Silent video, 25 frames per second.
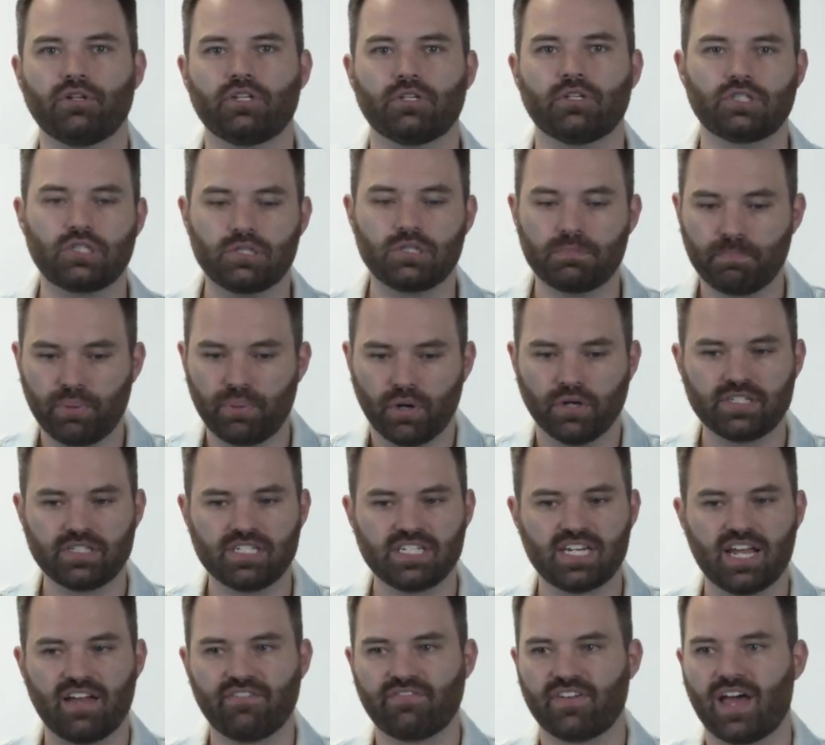to just put
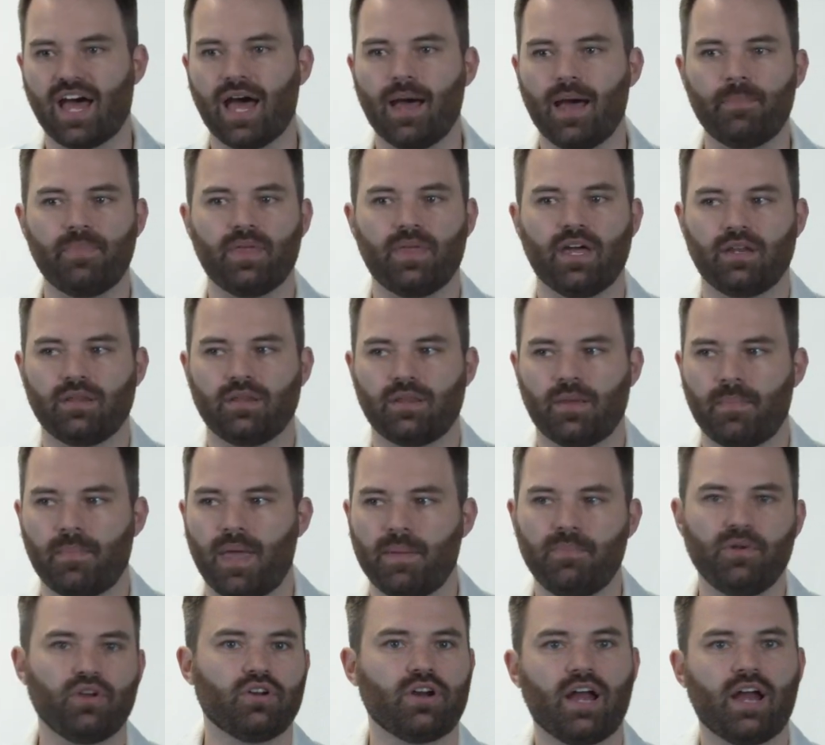stuff up that
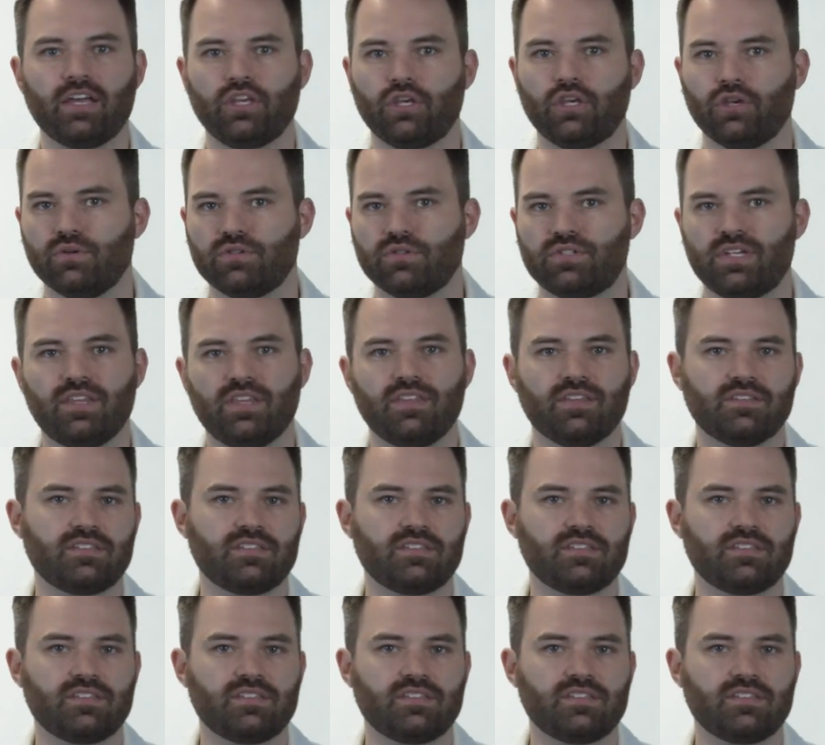maybe you're not using,